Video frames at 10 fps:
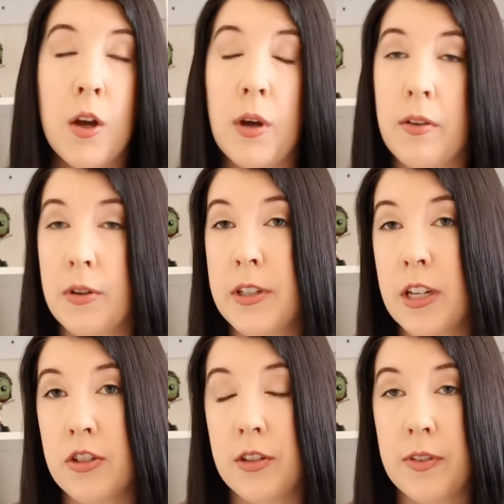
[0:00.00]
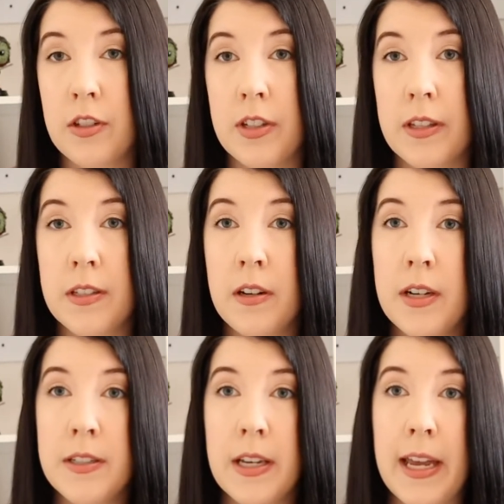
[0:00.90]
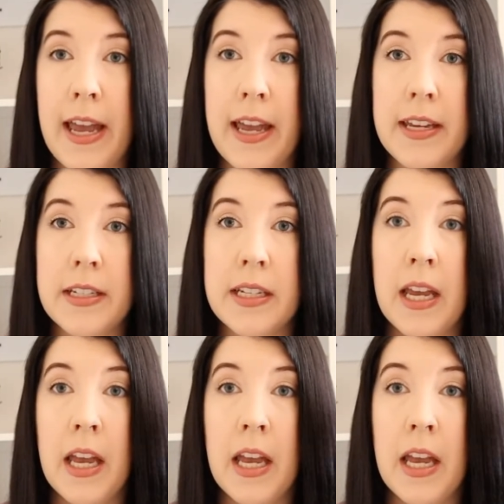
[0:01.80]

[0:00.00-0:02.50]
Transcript: have no intention of finishing the series, and